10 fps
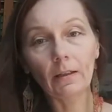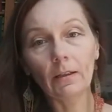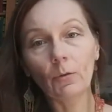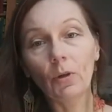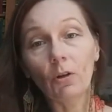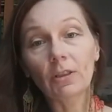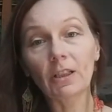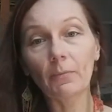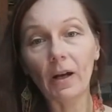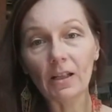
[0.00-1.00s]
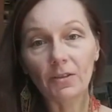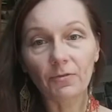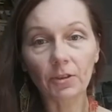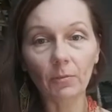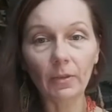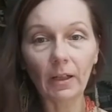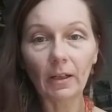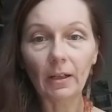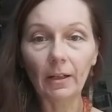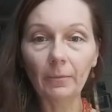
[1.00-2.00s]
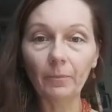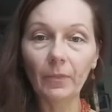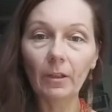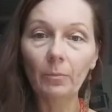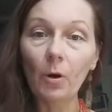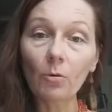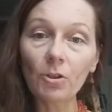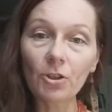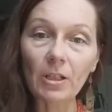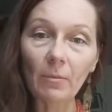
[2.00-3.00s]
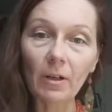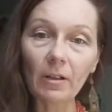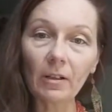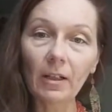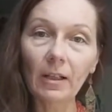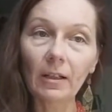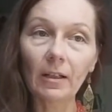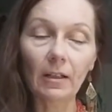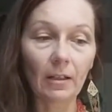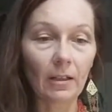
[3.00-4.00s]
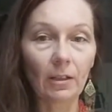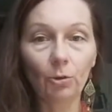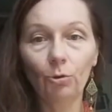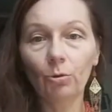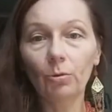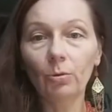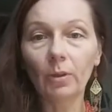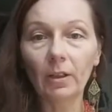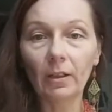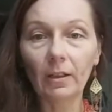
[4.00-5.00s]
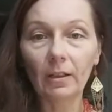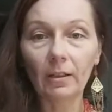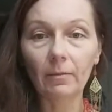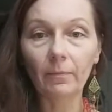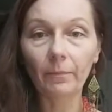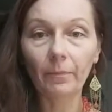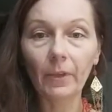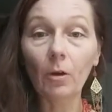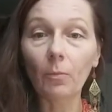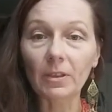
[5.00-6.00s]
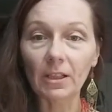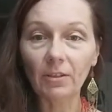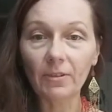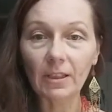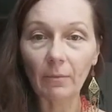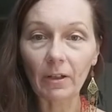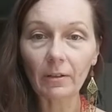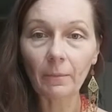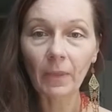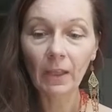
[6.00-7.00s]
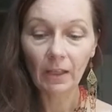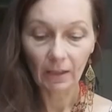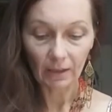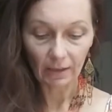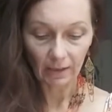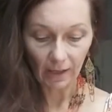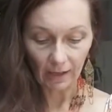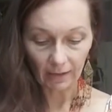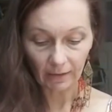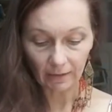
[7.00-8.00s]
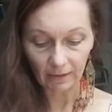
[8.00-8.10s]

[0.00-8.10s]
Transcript: we already passed from a Polish grammar to comparative grammar, and